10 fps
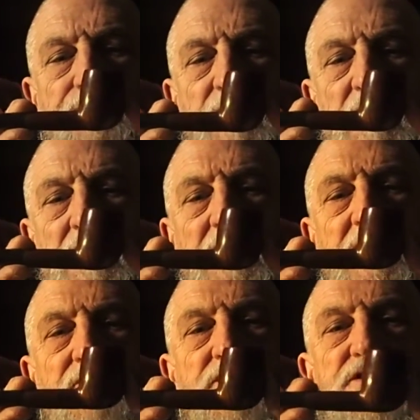kindly
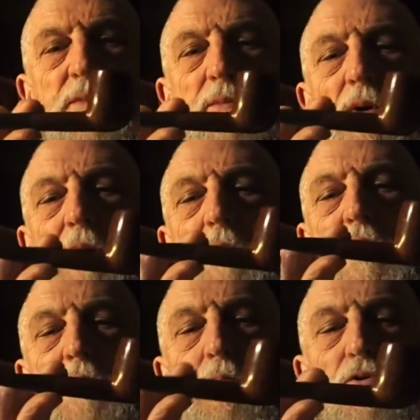given to me by my
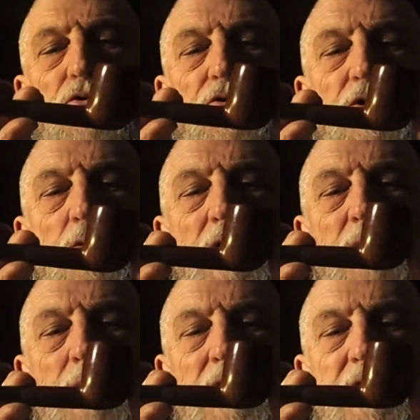brother a while
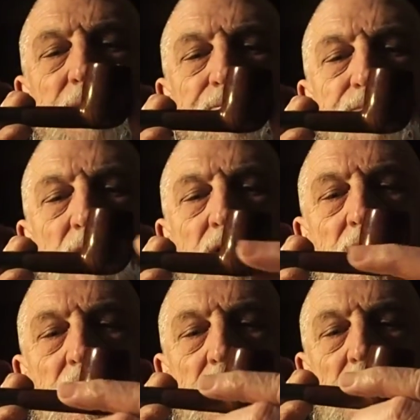back,
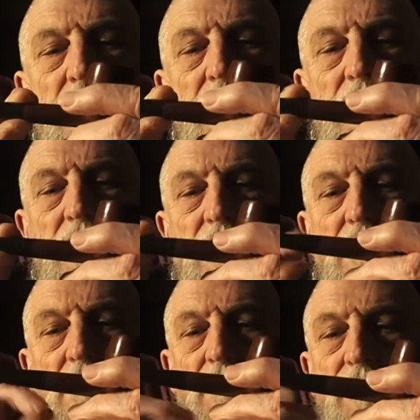and
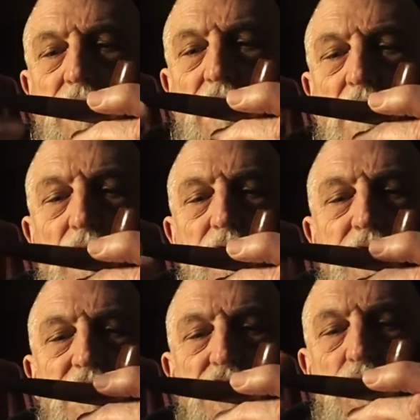it's an old
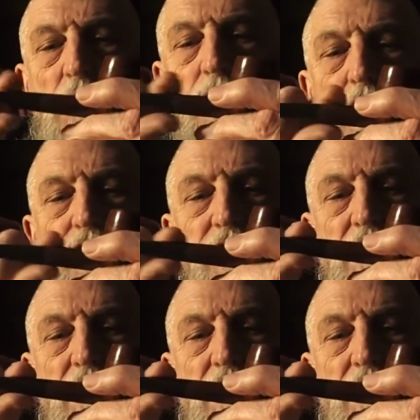vintage one, but